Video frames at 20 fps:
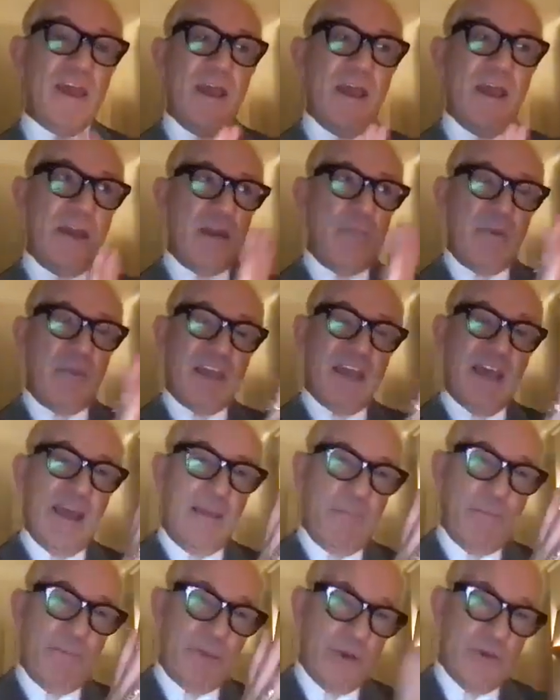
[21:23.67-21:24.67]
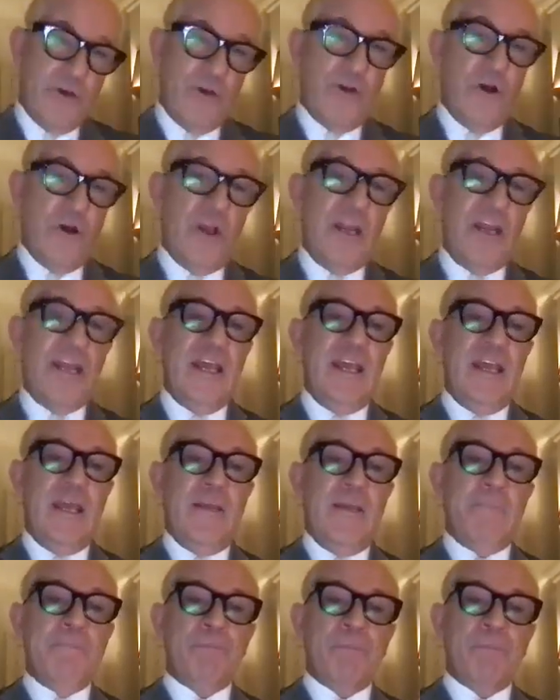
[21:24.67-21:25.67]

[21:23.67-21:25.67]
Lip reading: And it became purely